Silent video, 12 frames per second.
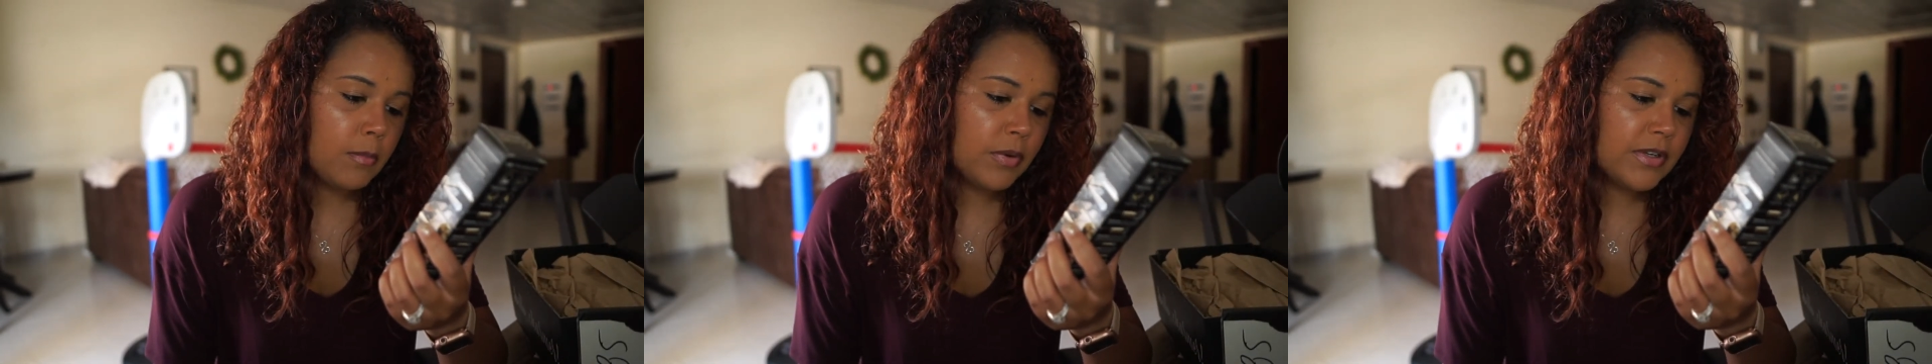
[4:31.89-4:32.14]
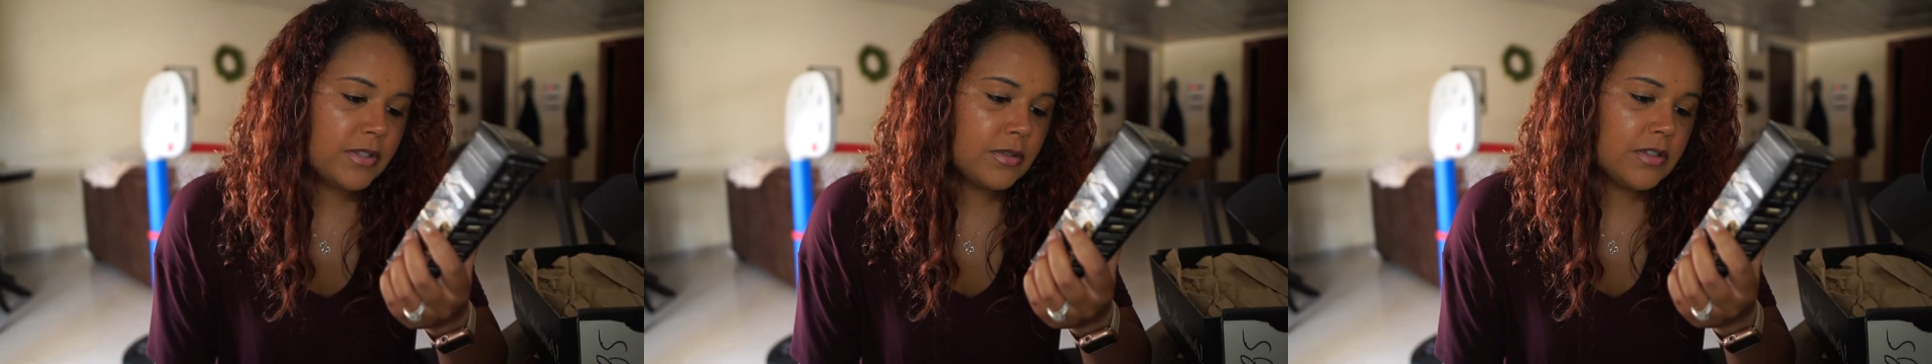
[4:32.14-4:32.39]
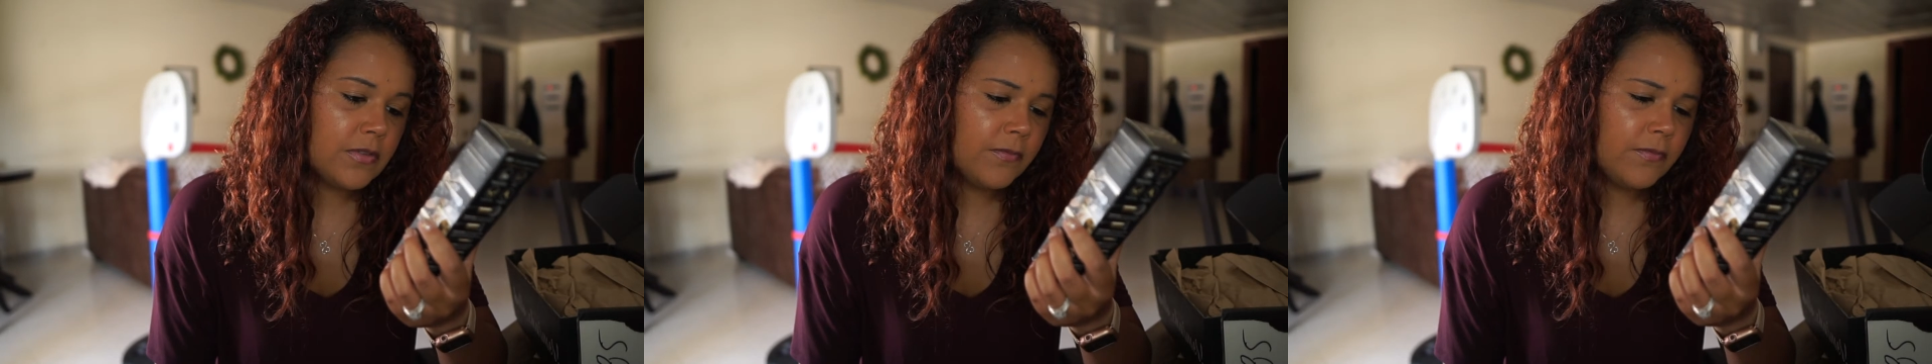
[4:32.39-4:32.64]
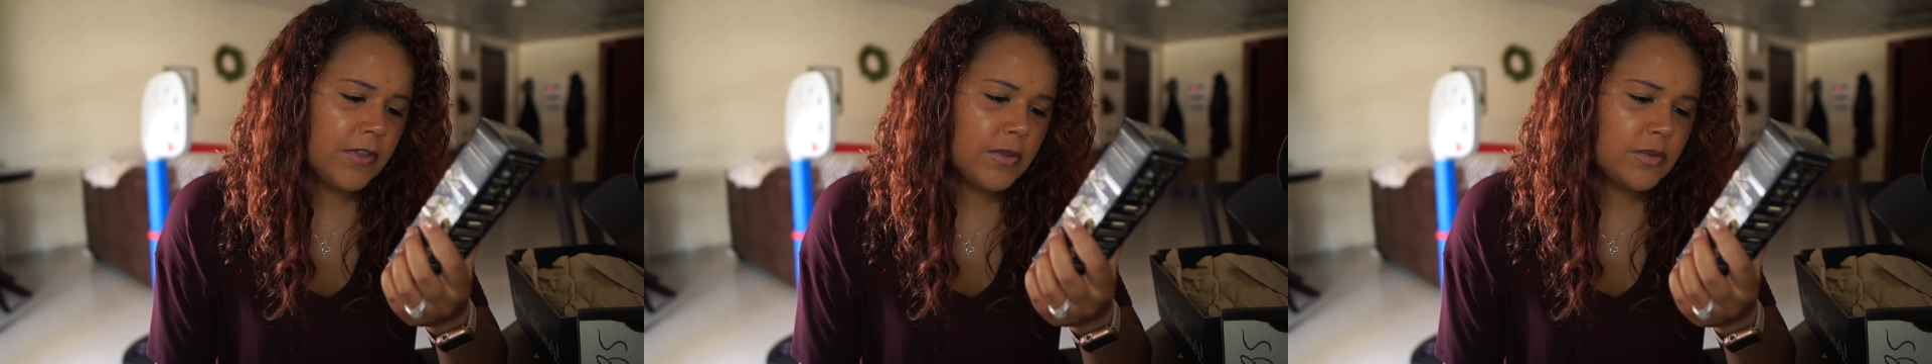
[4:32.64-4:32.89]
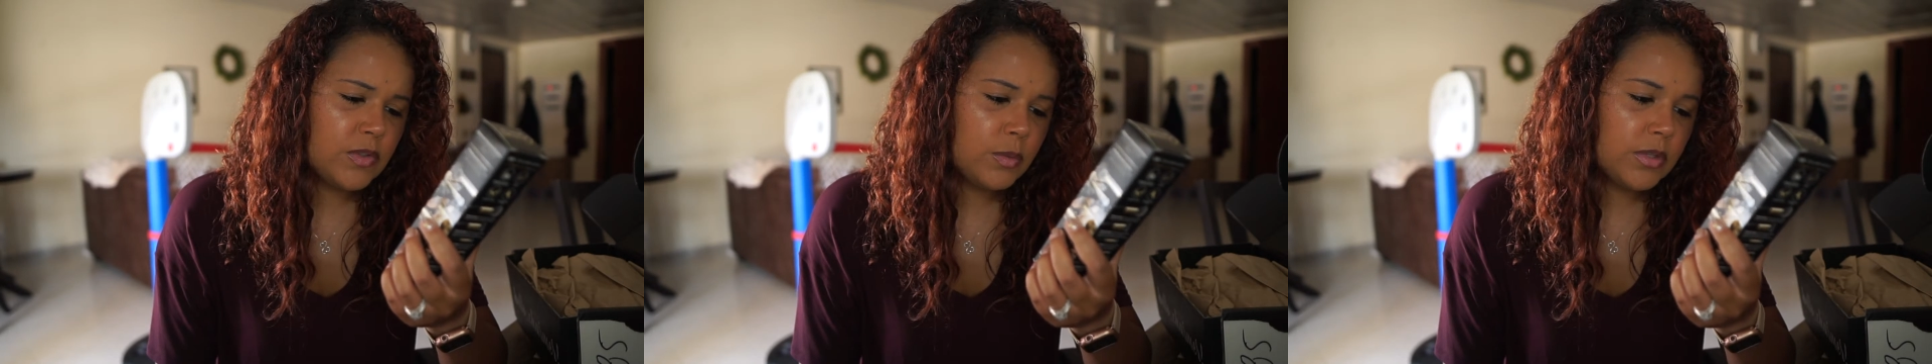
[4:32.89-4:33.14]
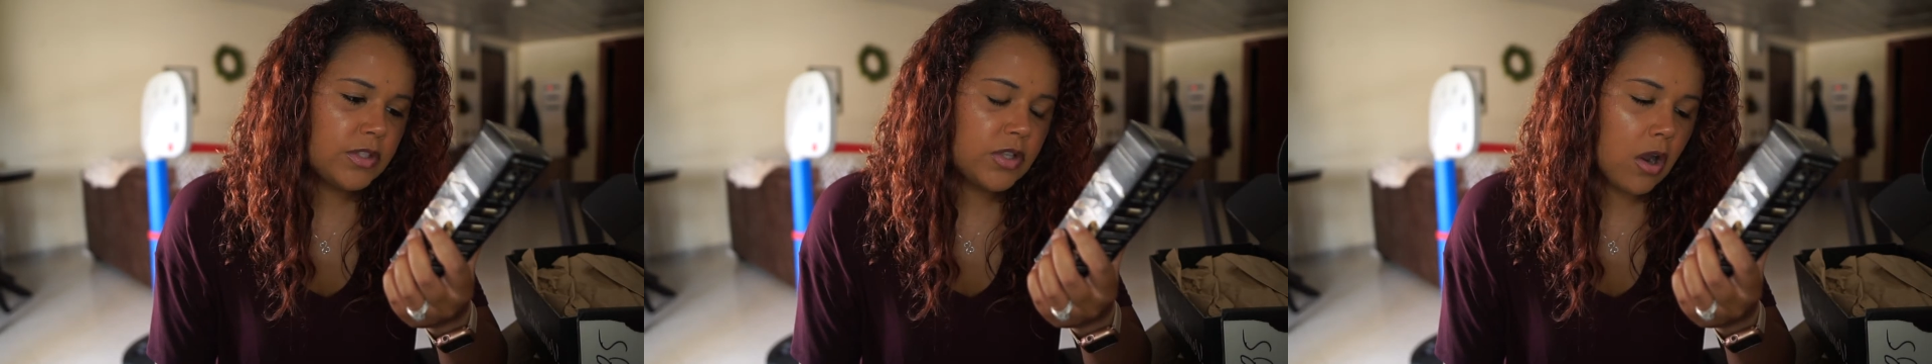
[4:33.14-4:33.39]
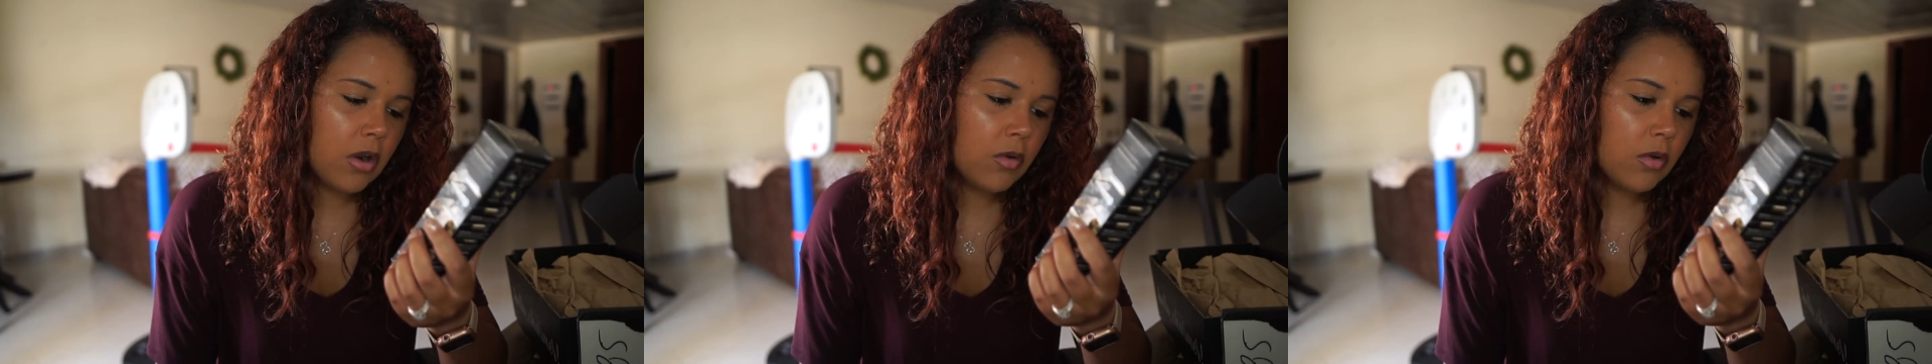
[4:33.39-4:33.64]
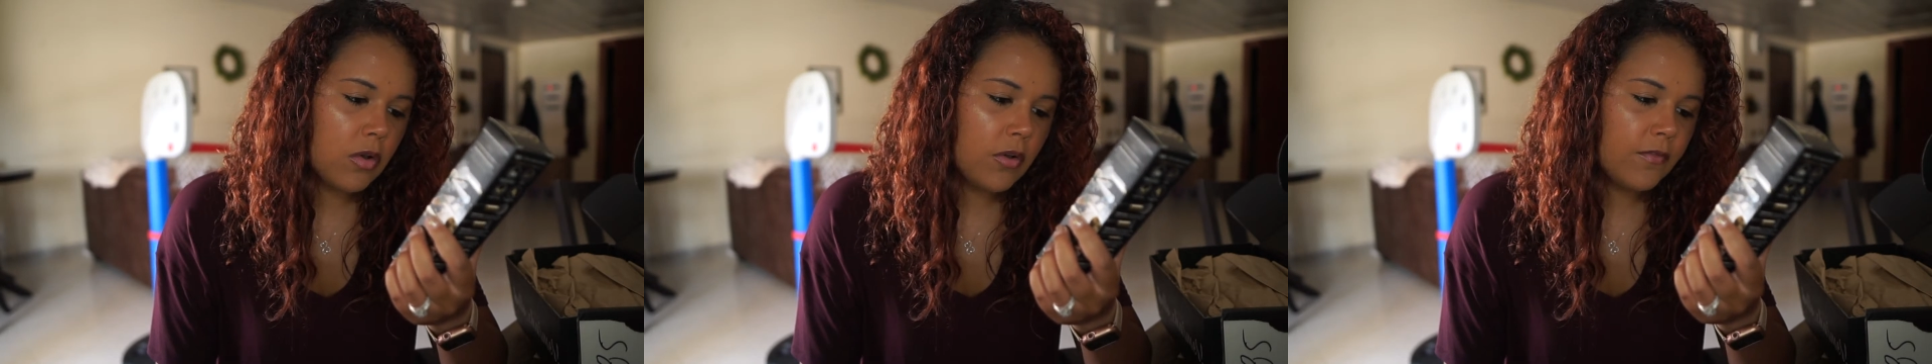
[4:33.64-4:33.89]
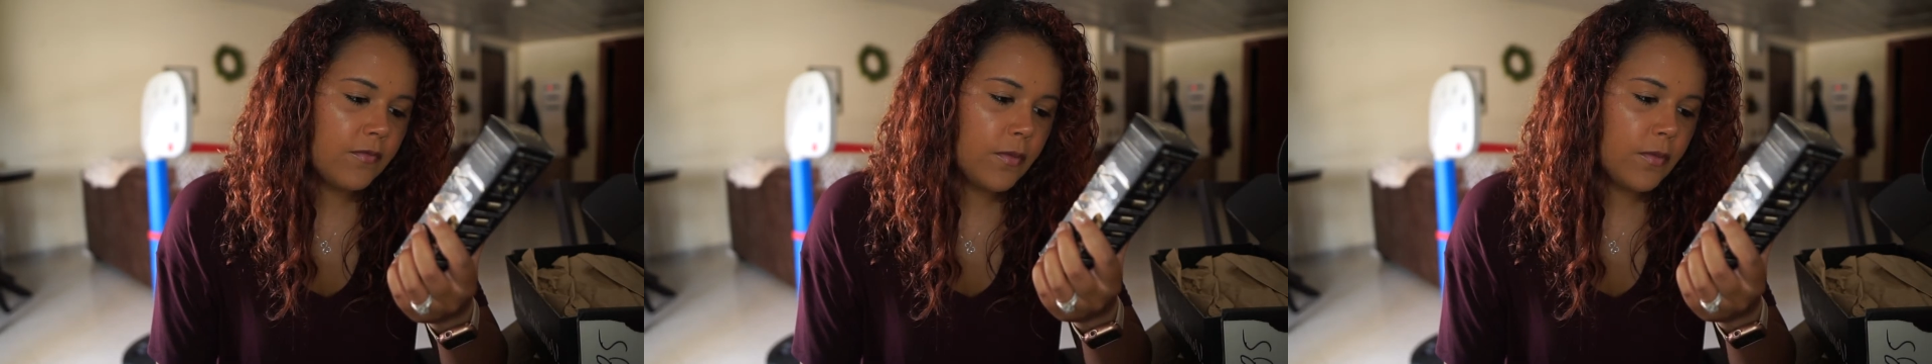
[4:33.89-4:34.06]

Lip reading: bristles infused with charcoal